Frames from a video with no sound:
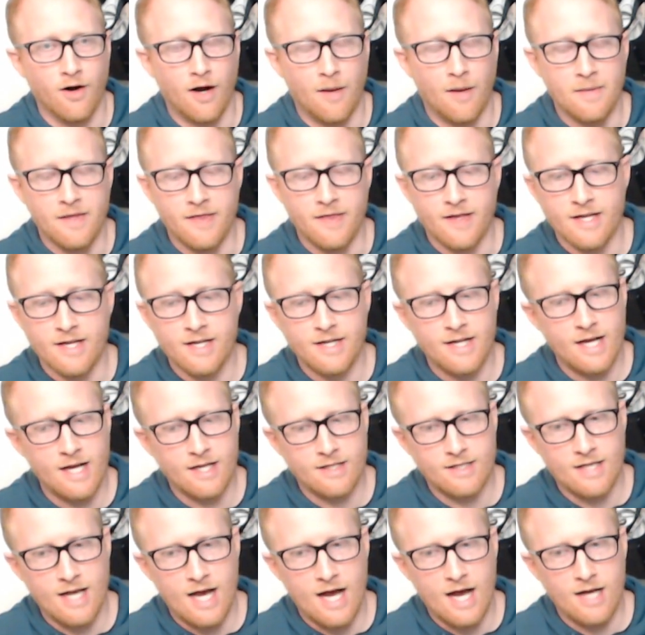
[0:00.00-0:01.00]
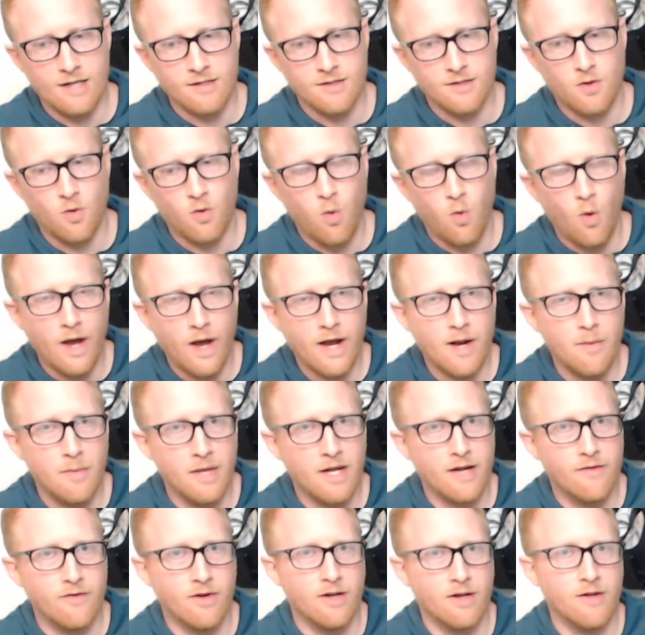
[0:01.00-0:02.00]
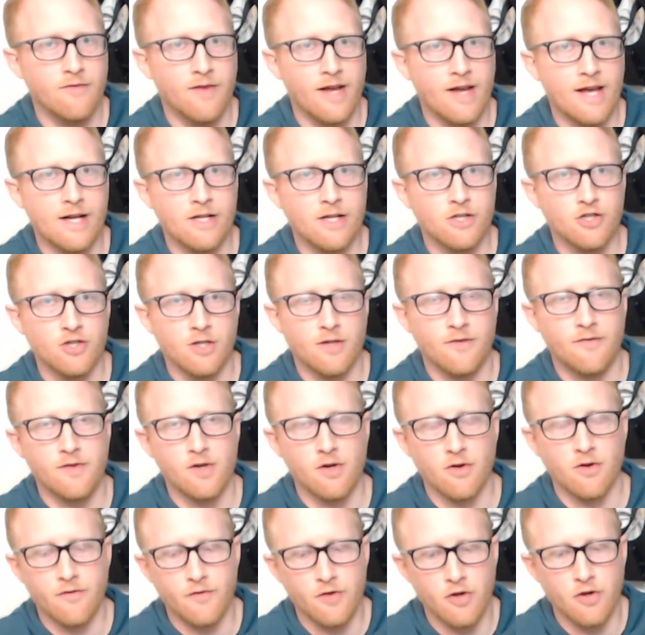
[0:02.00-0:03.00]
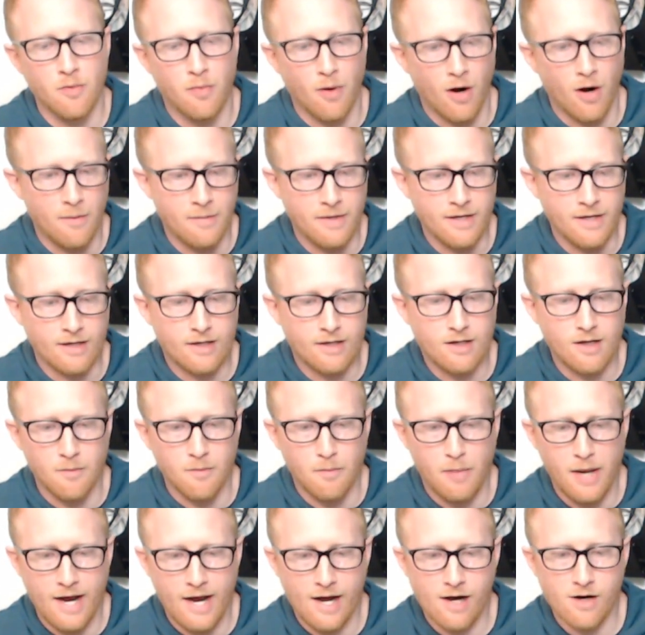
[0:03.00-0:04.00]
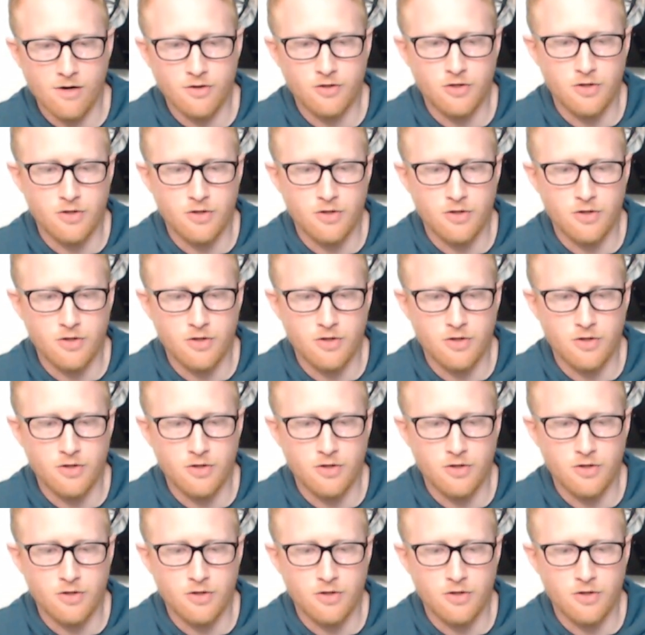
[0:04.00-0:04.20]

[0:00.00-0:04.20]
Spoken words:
I mean, the Index has quite a bit of an advantage in the field of view department compared